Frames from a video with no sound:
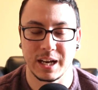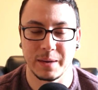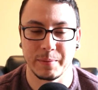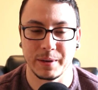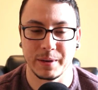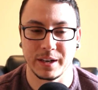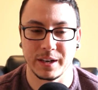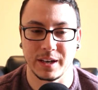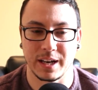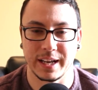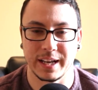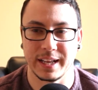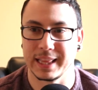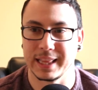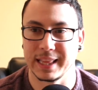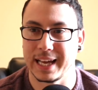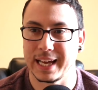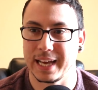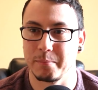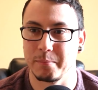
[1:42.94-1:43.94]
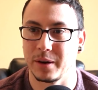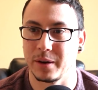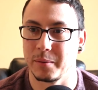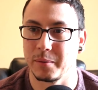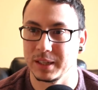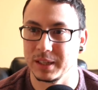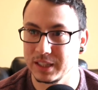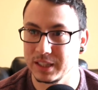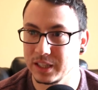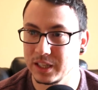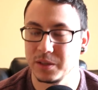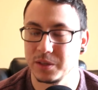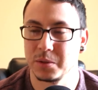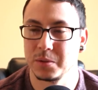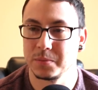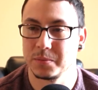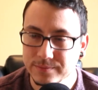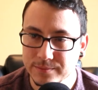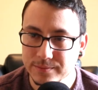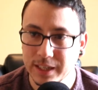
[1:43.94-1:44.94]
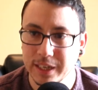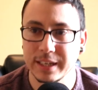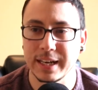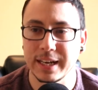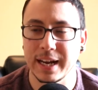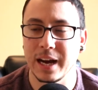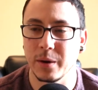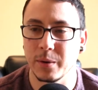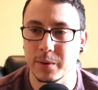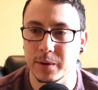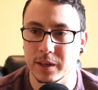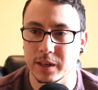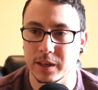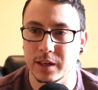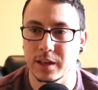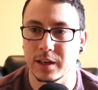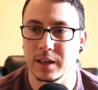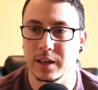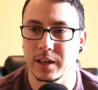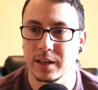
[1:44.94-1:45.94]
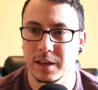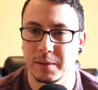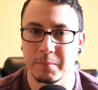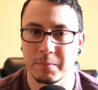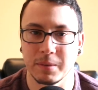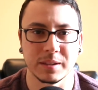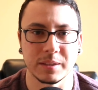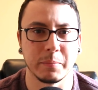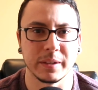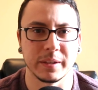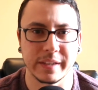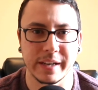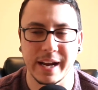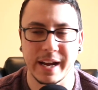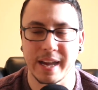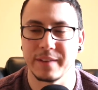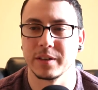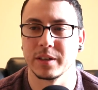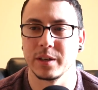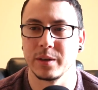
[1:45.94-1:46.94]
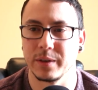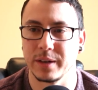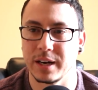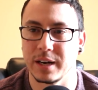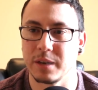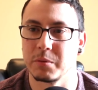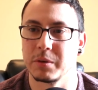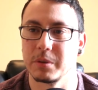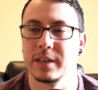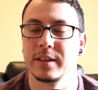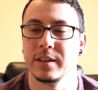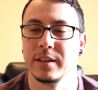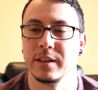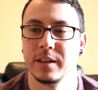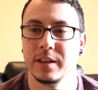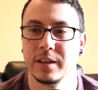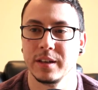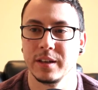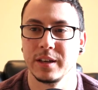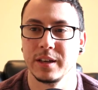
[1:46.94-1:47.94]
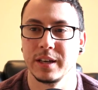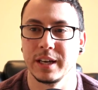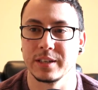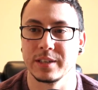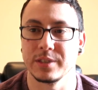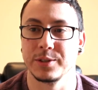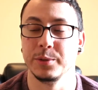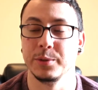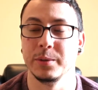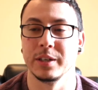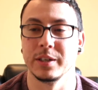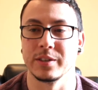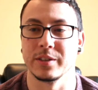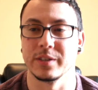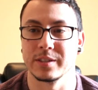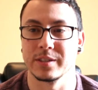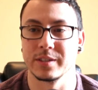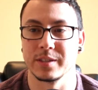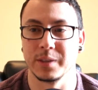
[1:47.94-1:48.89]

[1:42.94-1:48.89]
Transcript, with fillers: I mean, I hit that about a month ago, and now we're uh, a month, month and a half ago, and now we're at at 200.